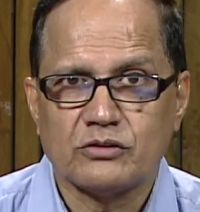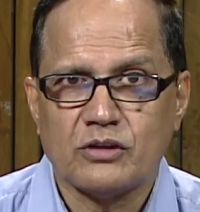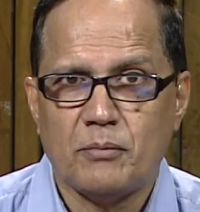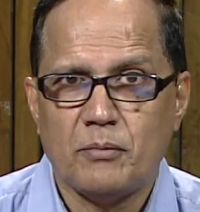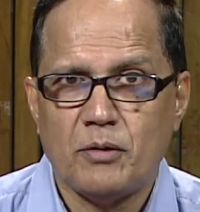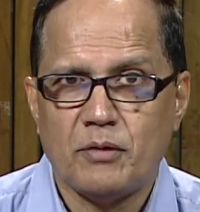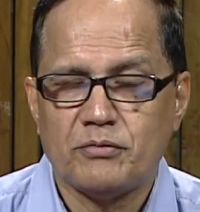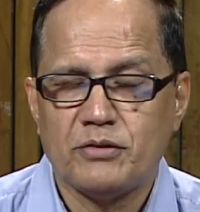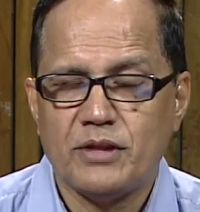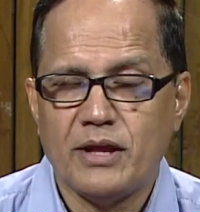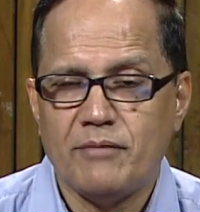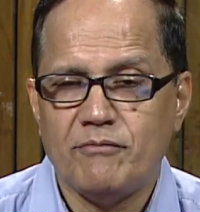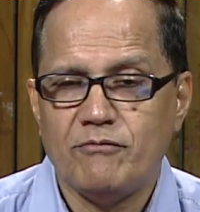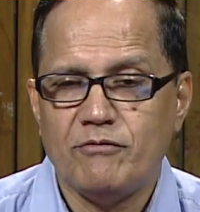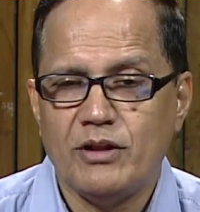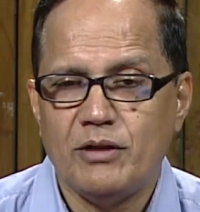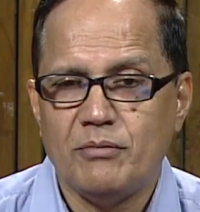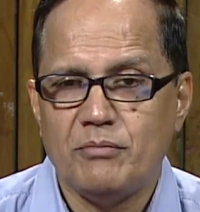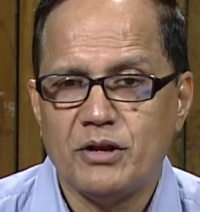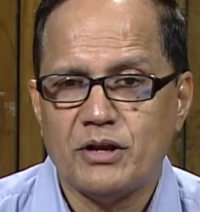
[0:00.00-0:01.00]
Some of
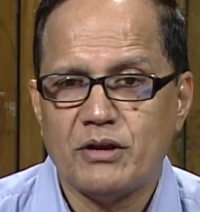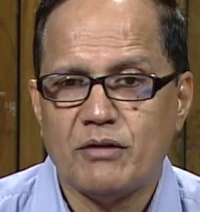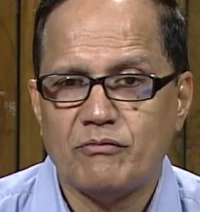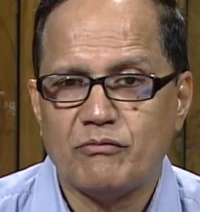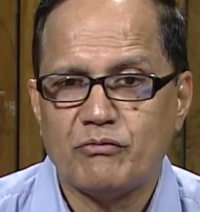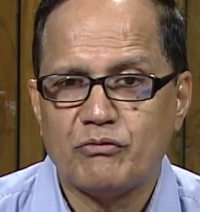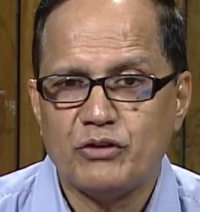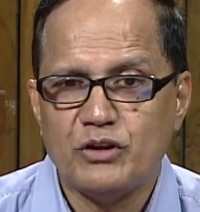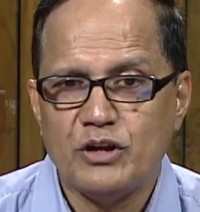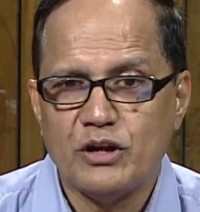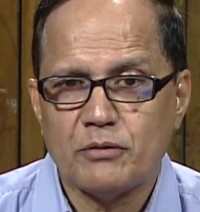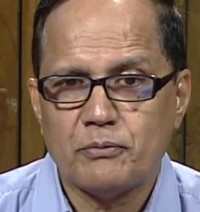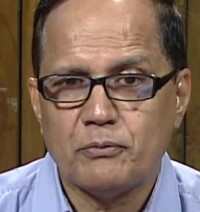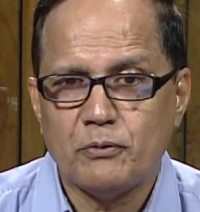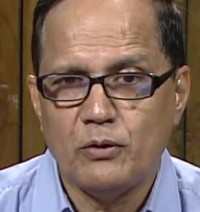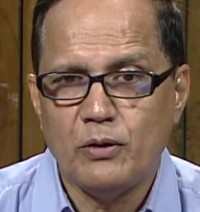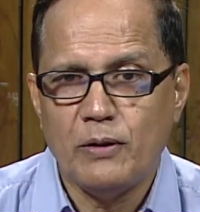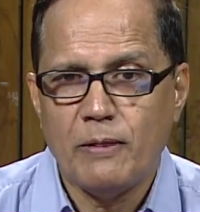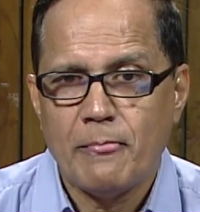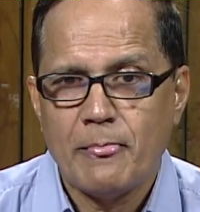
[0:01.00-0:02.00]
them will become
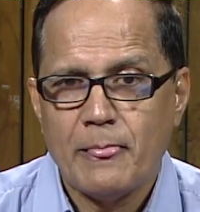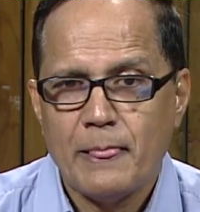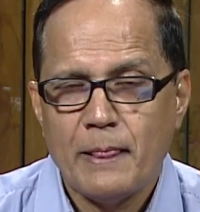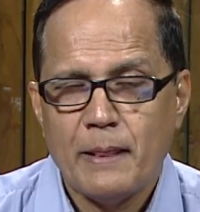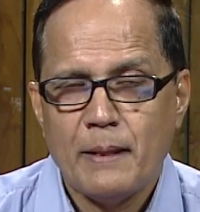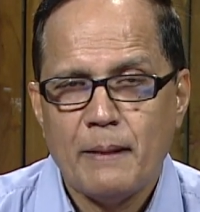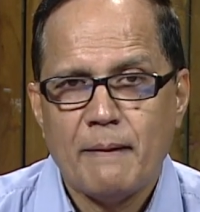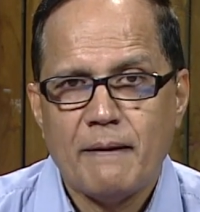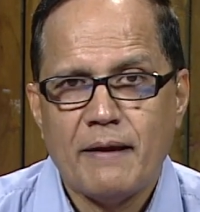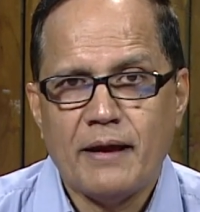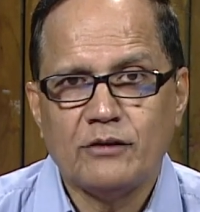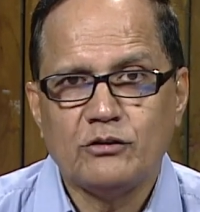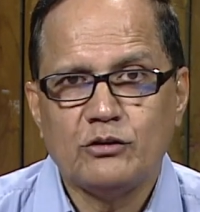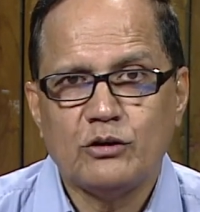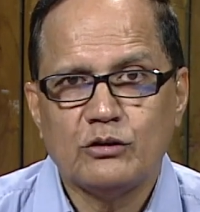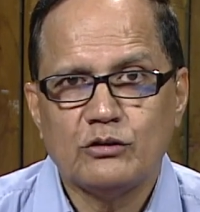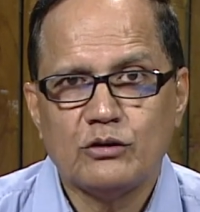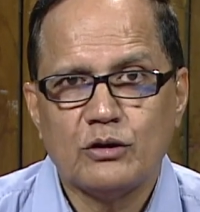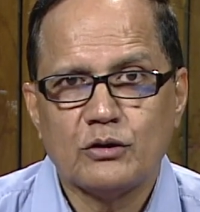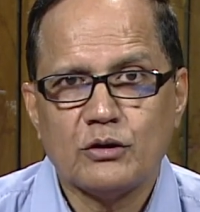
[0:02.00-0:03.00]
fearful as
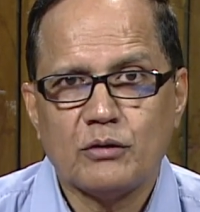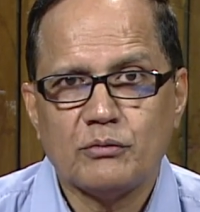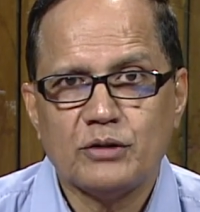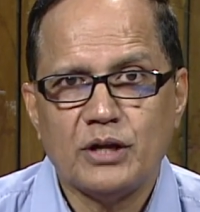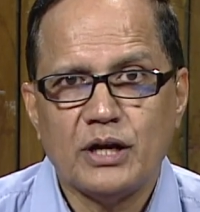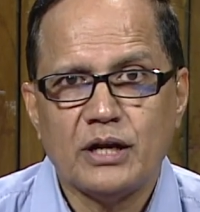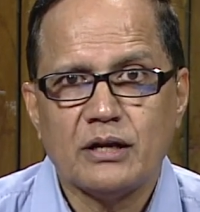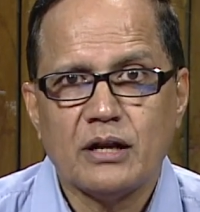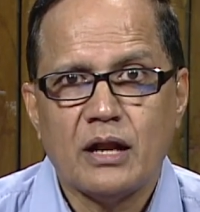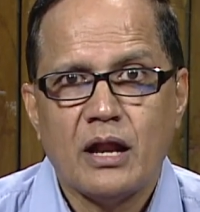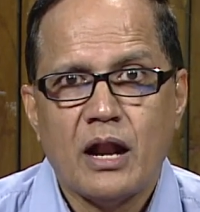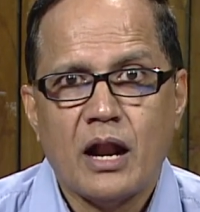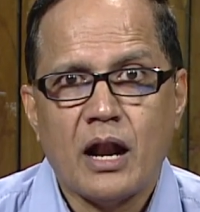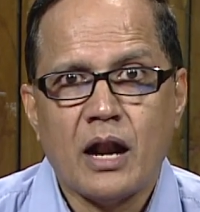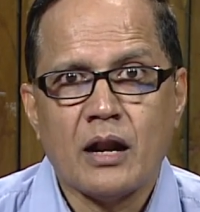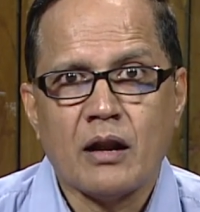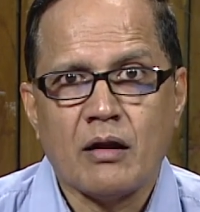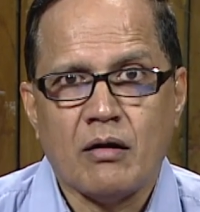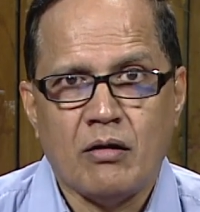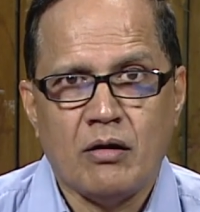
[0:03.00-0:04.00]
a result of that,
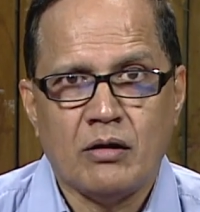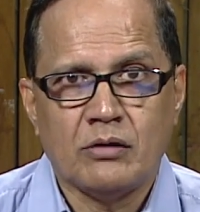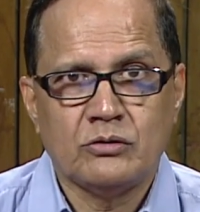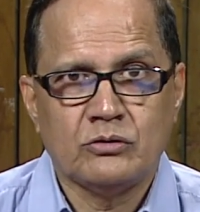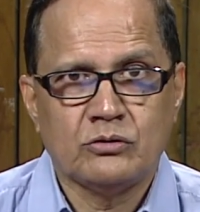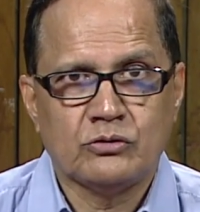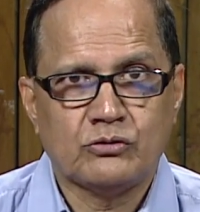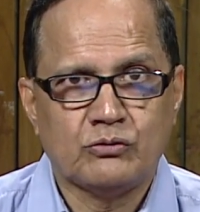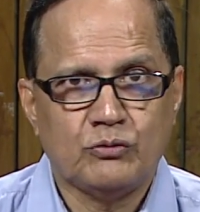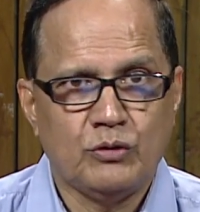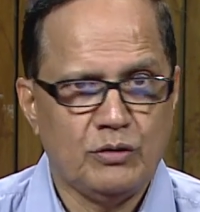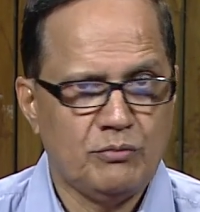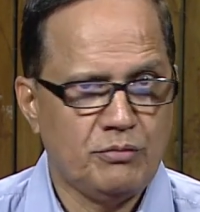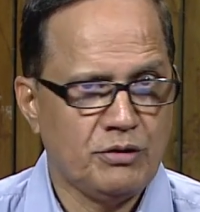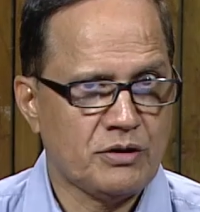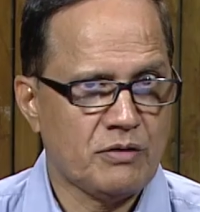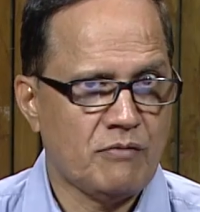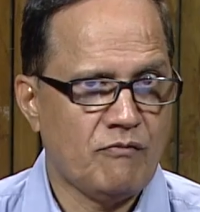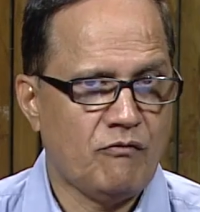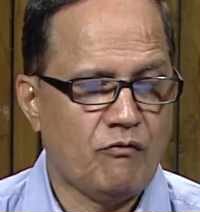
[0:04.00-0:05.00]
and others will
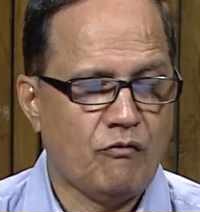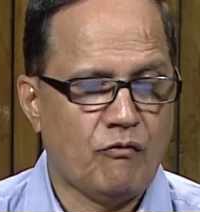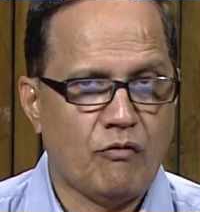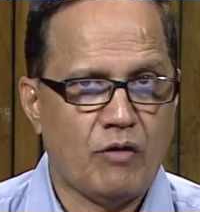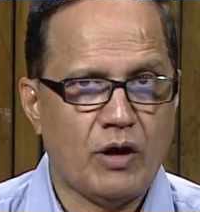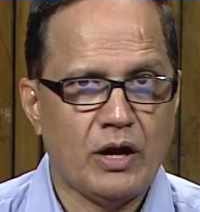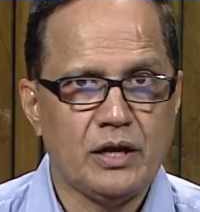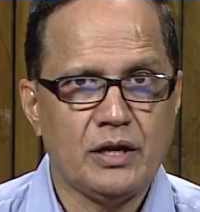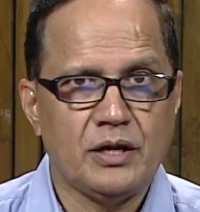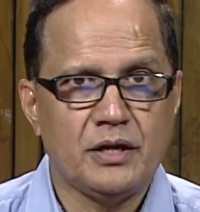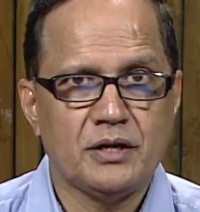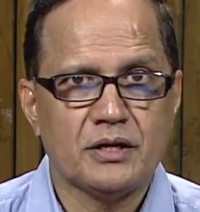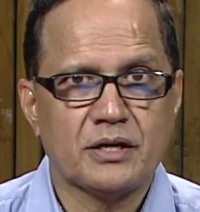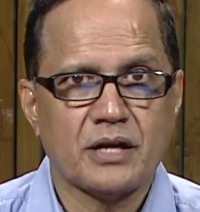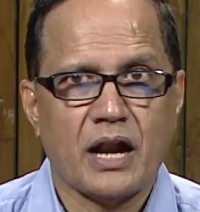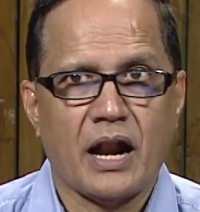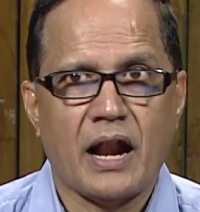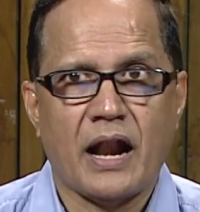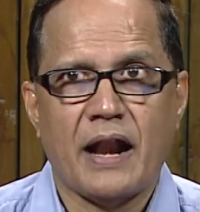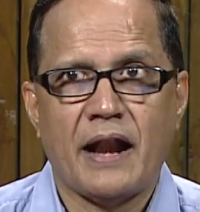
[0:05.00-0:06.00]
become
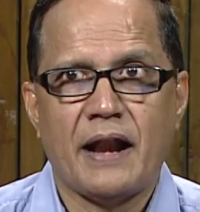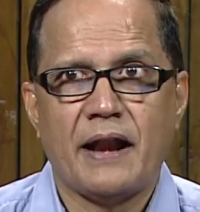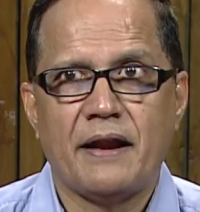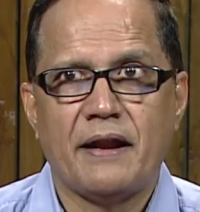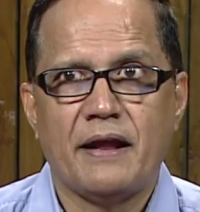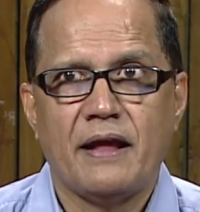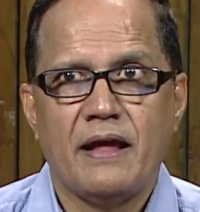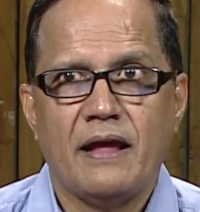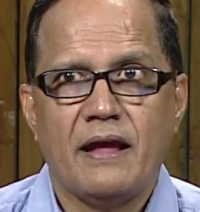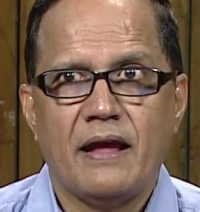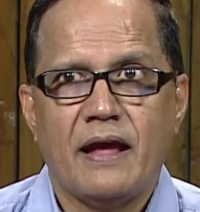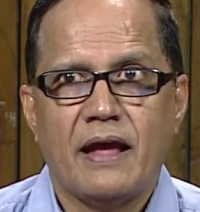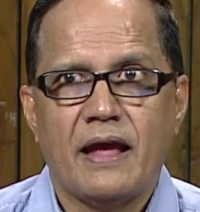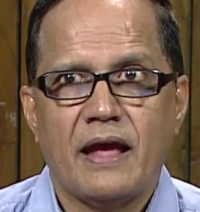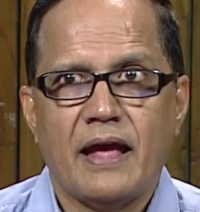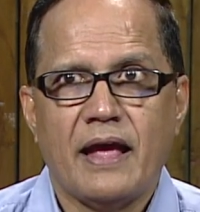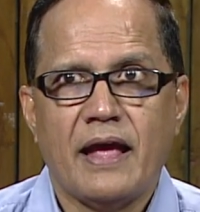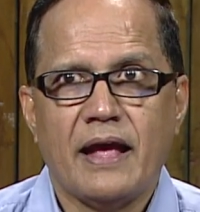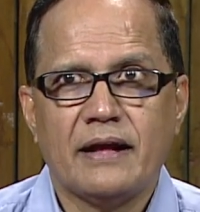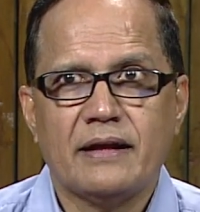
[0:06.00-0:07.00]
violent and
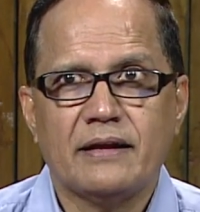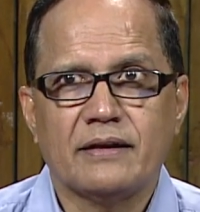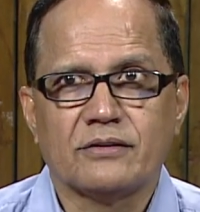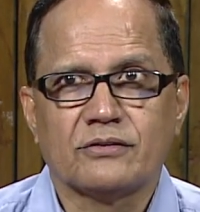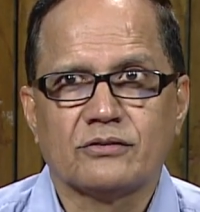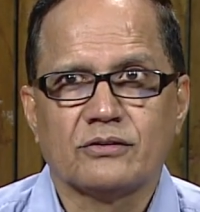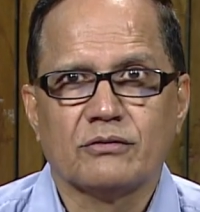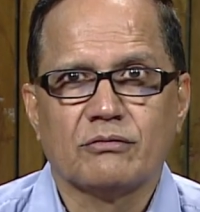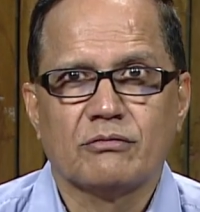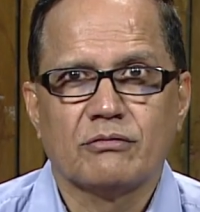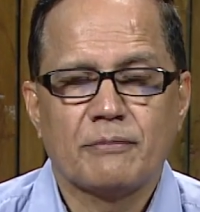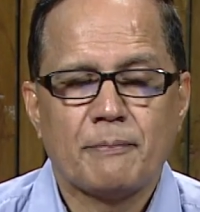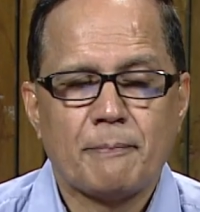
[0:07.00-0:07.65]
aggressive.